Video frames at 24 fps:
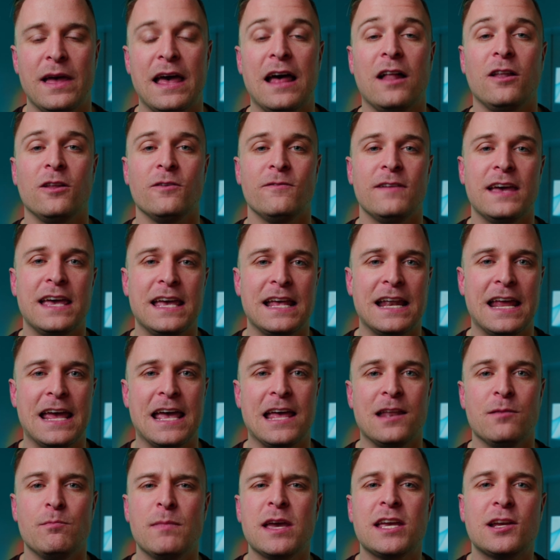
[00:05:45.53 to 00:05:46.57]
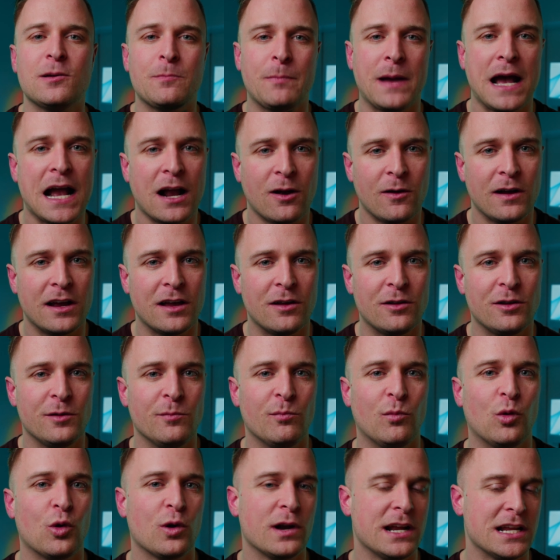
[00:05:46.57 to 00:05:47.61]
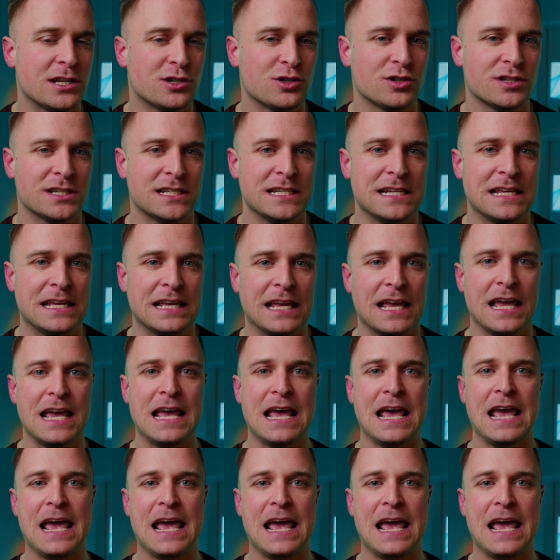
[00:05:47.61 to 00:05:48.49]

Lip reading: elevate and make your background more interesting